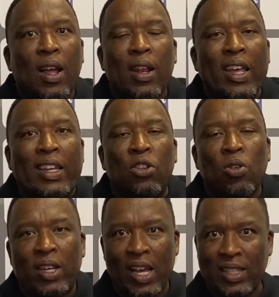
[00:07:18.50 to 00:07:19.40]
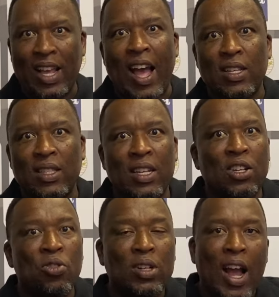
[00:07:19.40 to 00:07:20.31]
they did not test us. They did
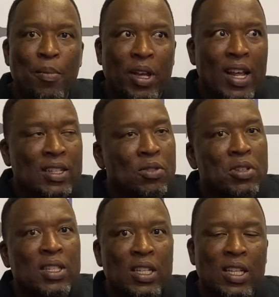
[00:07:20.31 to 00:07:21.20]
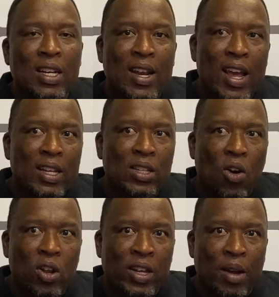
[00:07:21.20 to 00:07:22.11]
not come at us. They were sitting right
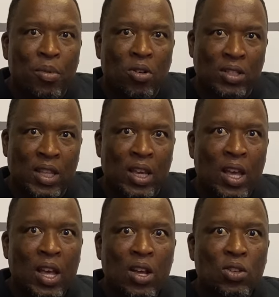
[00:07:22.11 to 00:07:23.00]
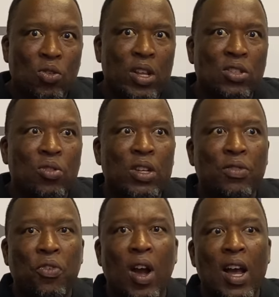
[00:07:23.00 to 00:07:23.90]
on their box there. So there's no need
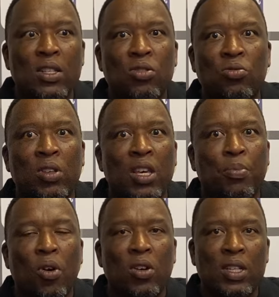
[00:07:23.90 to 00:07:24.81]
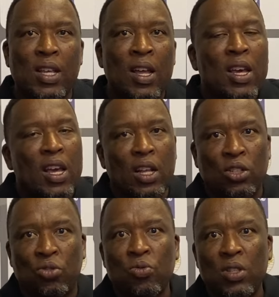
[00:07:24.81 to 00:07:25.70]
for us to keep all this. It's
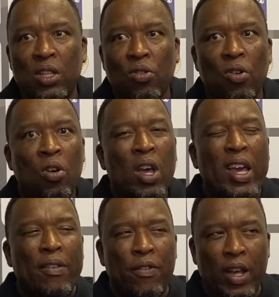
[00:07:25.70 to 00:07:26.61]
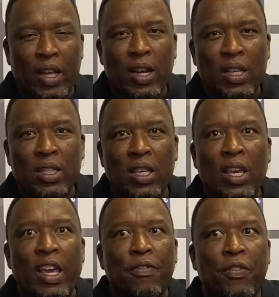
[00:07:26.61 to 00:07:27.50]
2-0, very
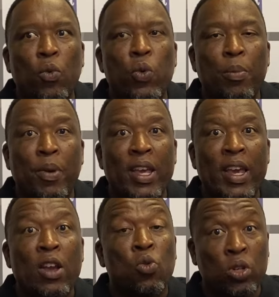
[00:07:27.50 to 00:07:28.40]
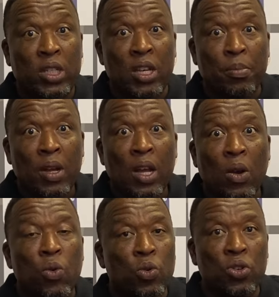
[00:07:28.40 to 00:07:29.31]
risky. If we were playing a good team,
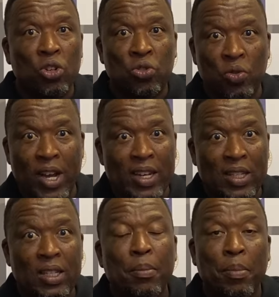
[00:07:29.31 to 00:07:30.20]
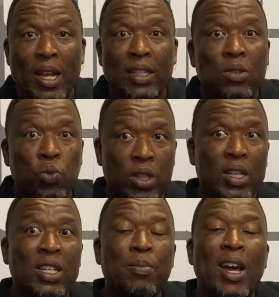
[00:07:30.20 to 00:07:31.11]
we will not do that. But with a
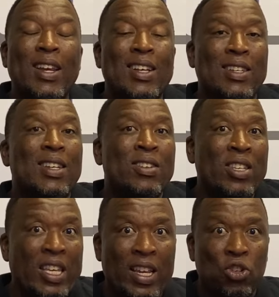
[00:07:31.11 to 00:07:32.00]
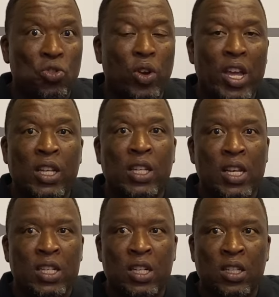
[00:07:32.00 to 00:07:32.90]
team that doesn't really show any
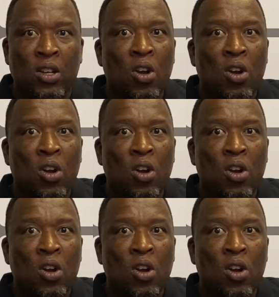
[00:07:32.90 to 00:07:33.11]
intentions